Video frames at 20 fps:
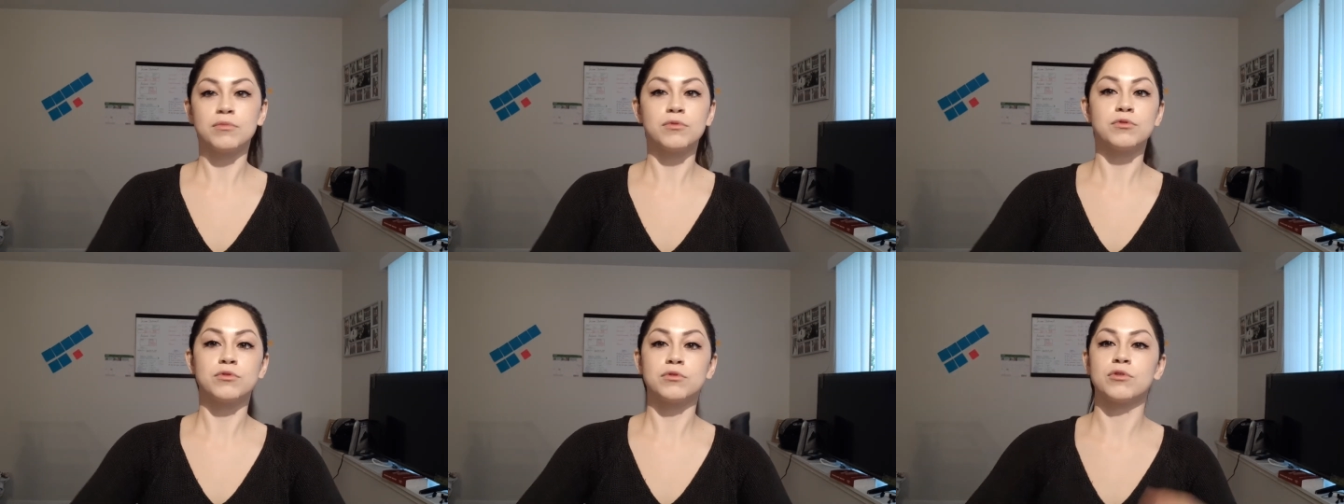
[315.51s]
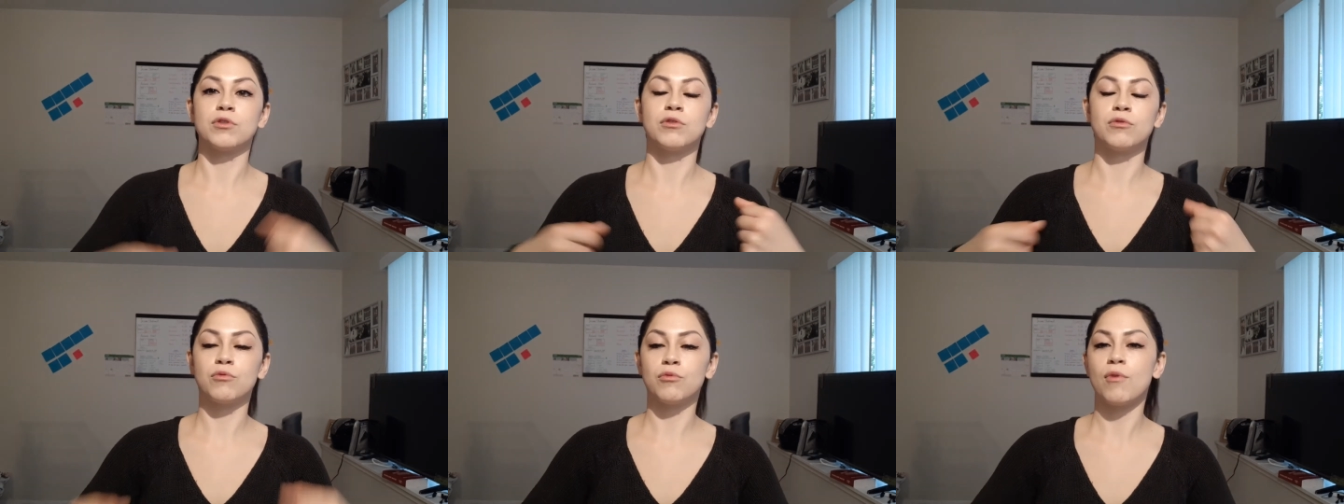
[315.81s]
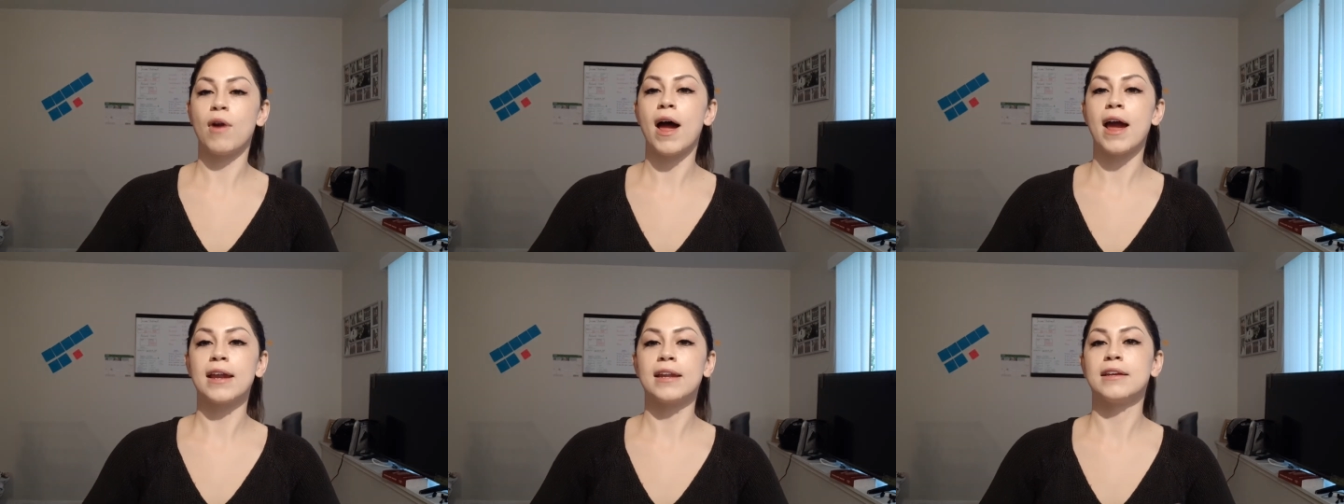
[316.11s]
certain
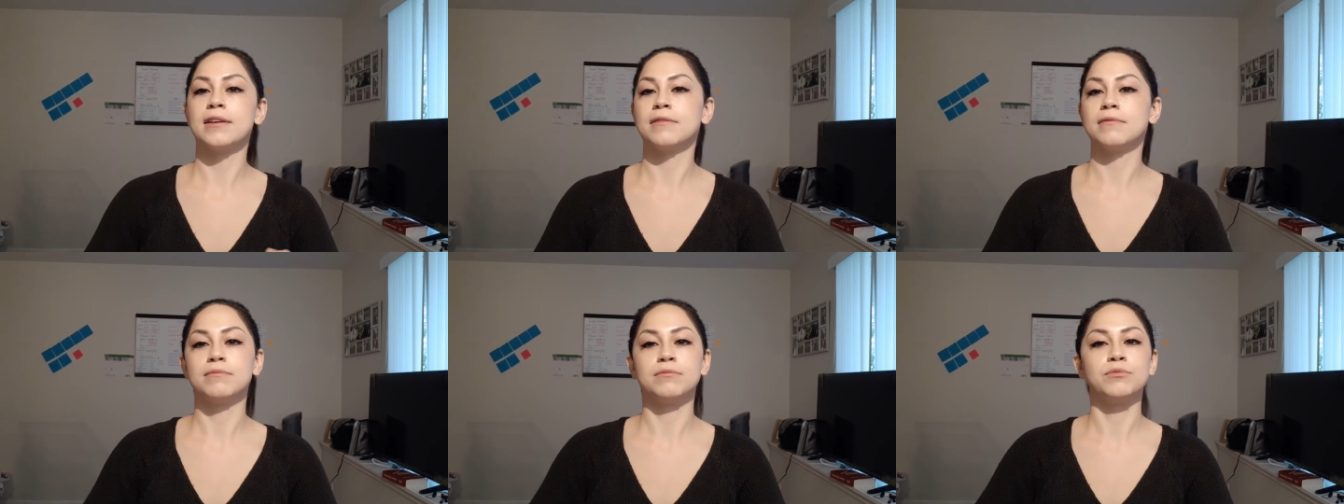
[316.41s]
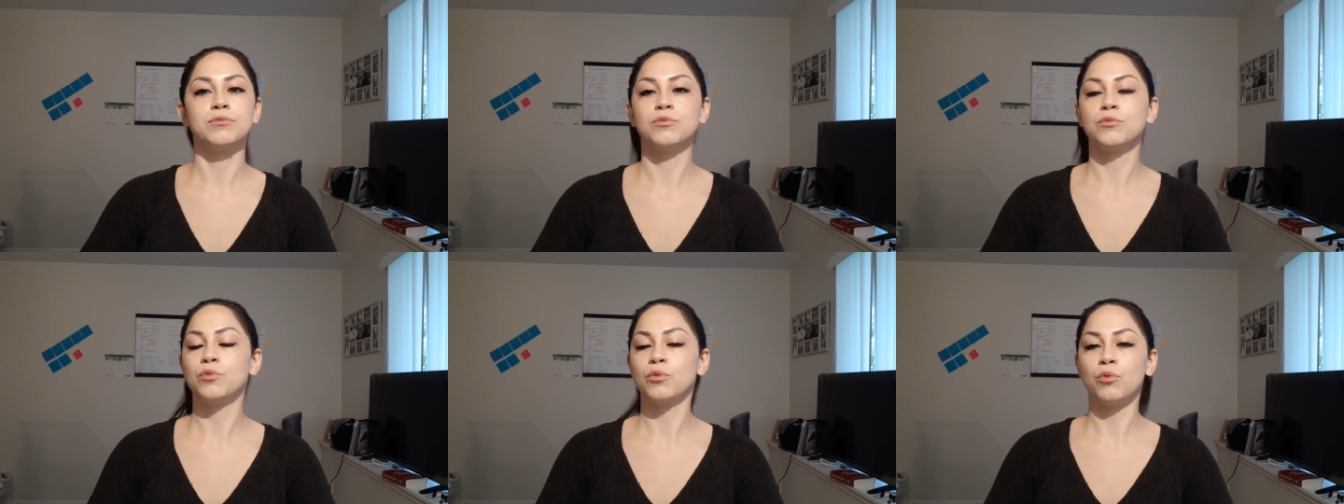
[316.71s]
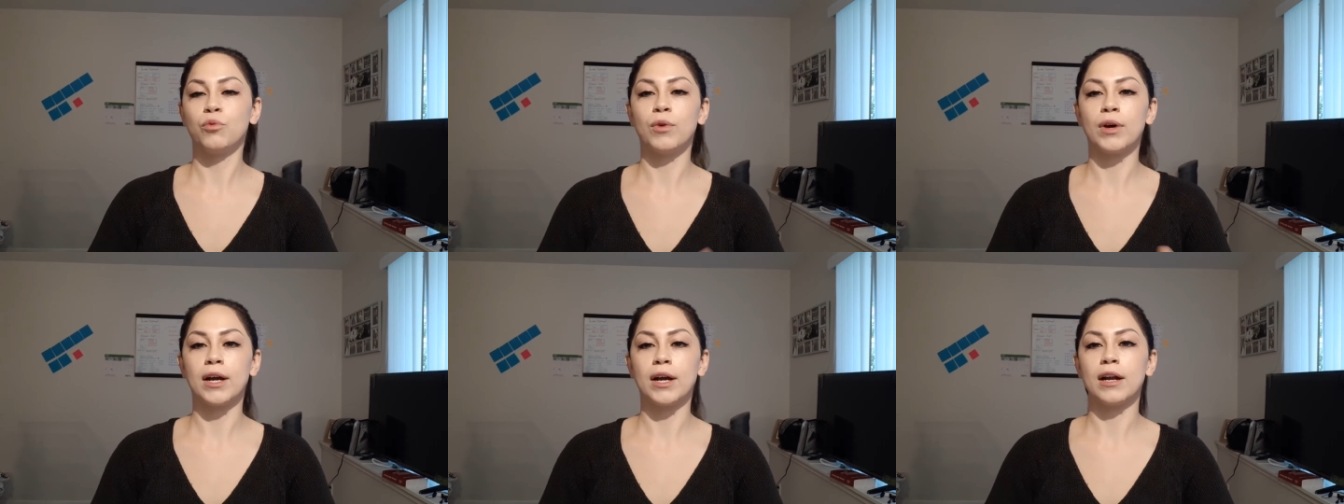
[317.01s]
riding
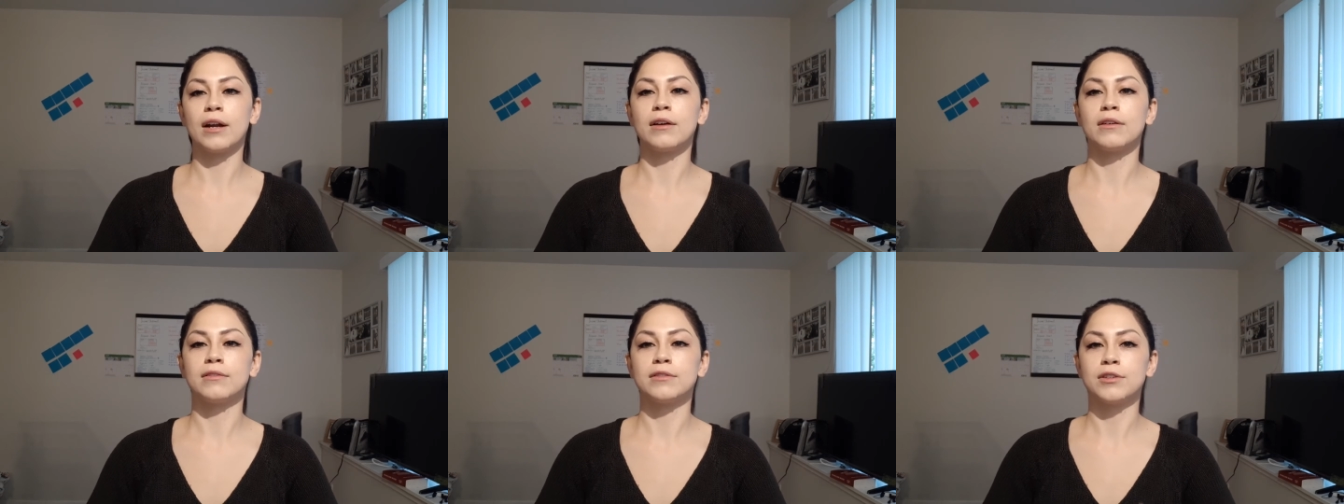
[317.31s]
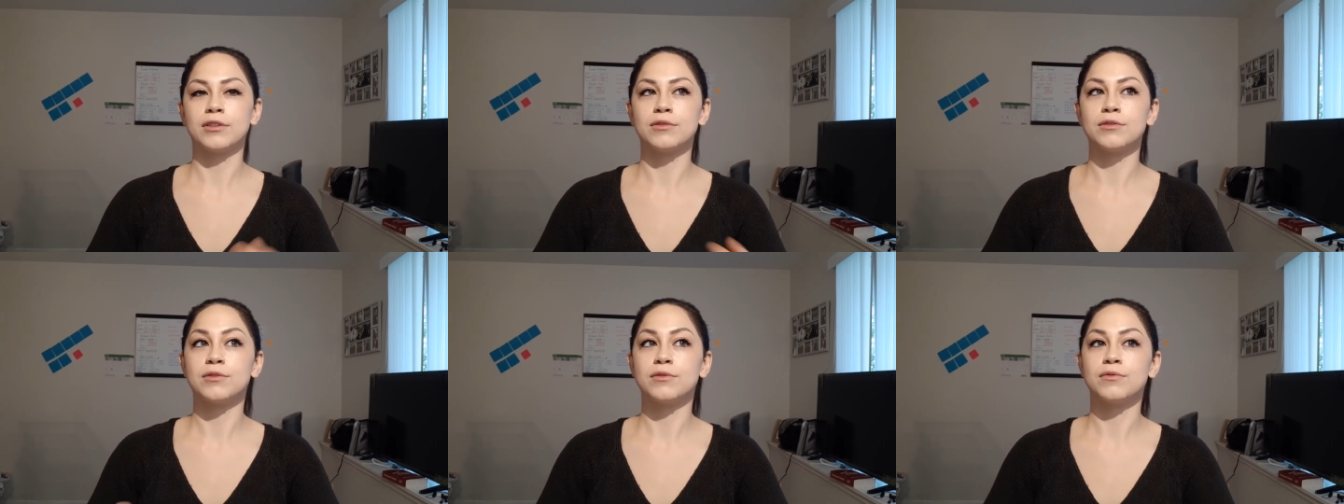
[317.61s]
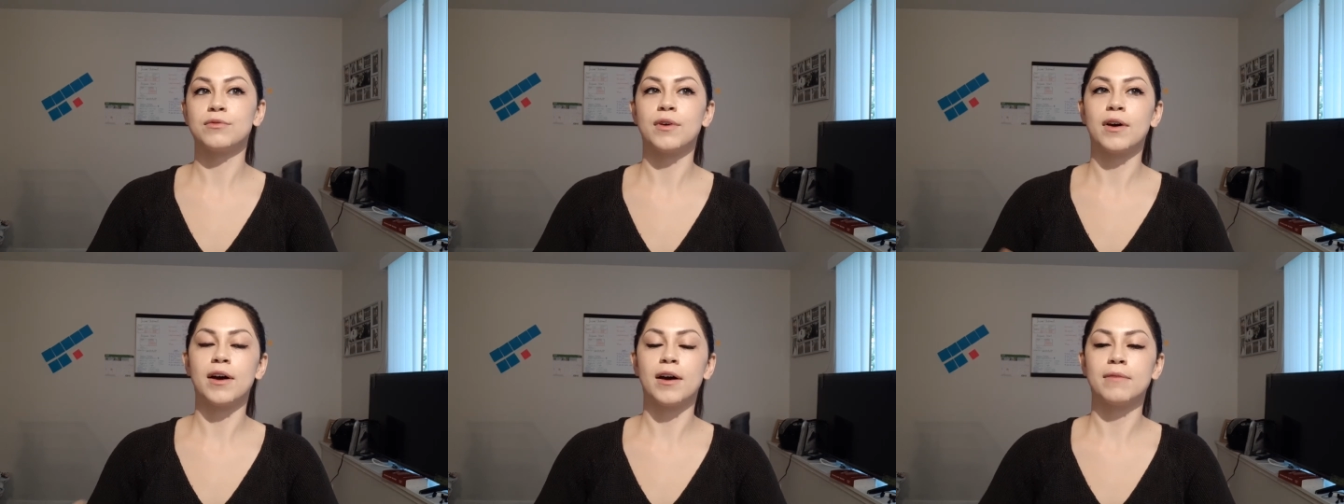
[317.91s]
wear in terms
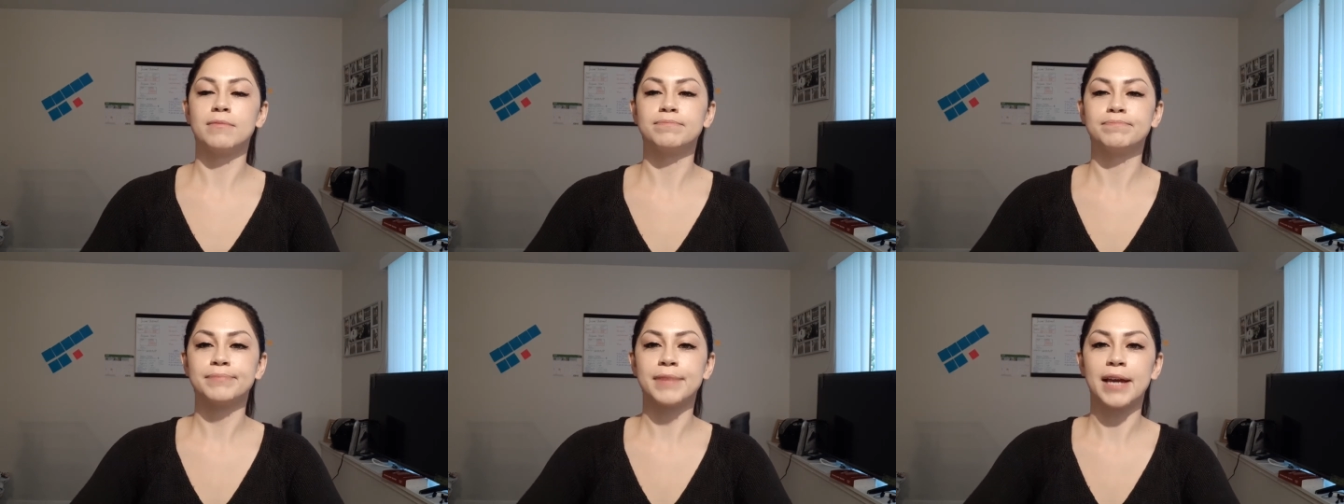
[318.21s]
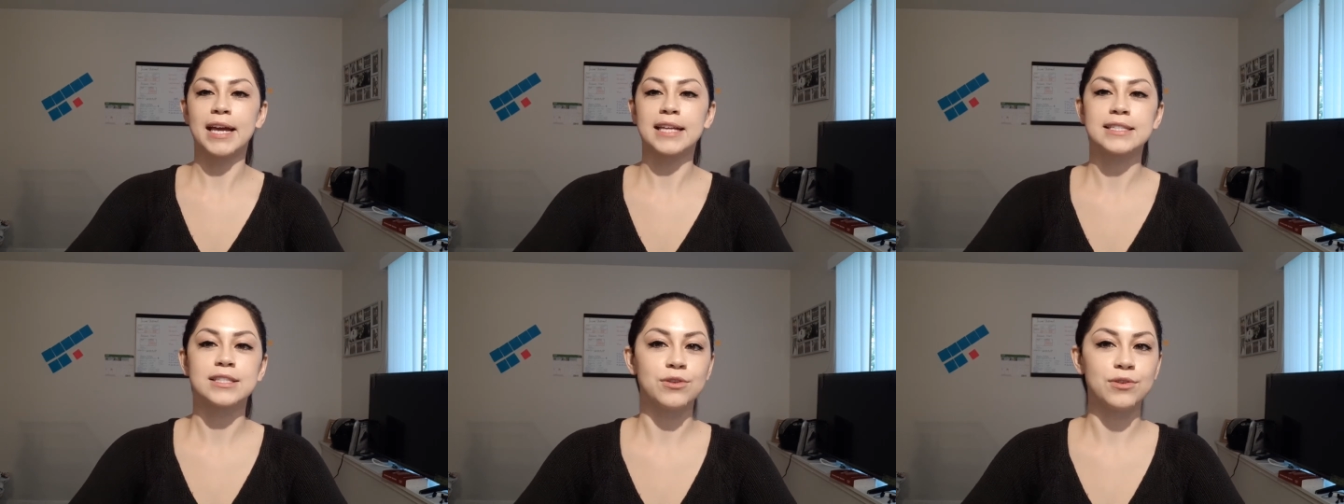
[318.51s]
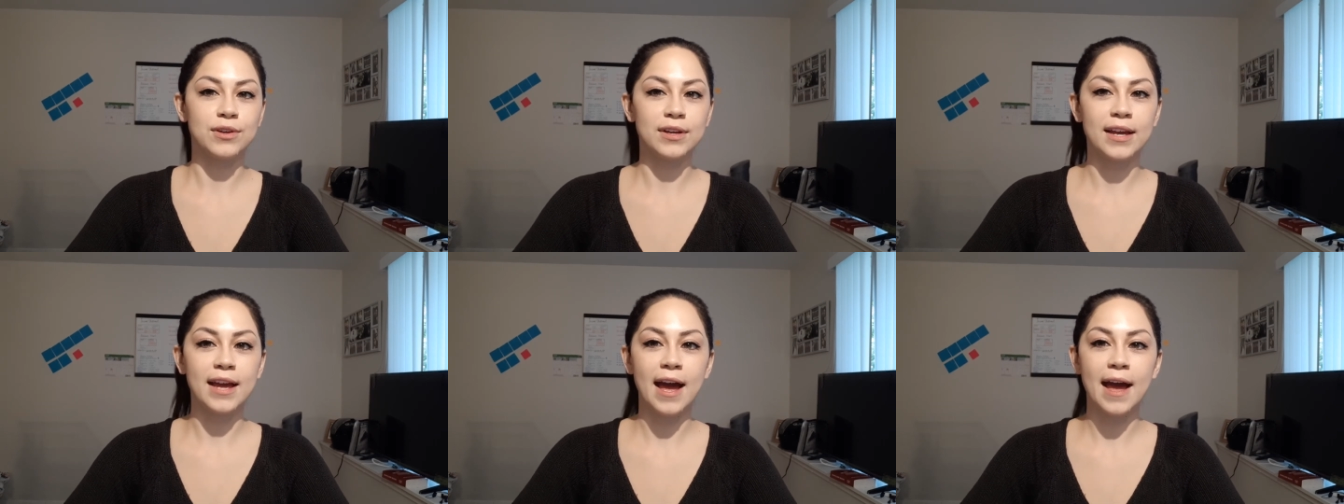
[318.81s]
of um, pants that you
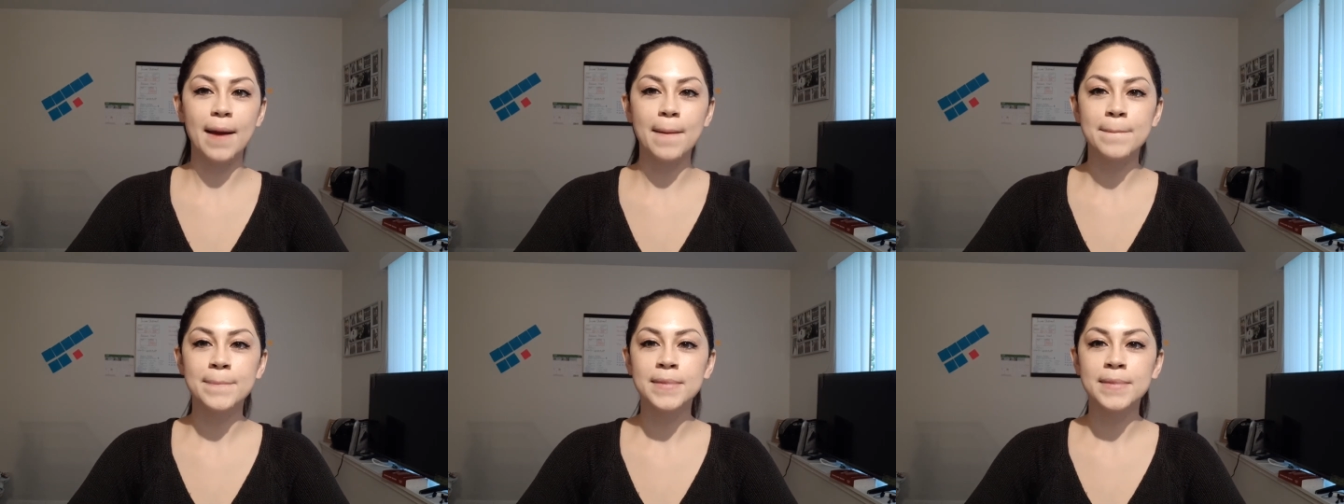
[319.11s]
can get.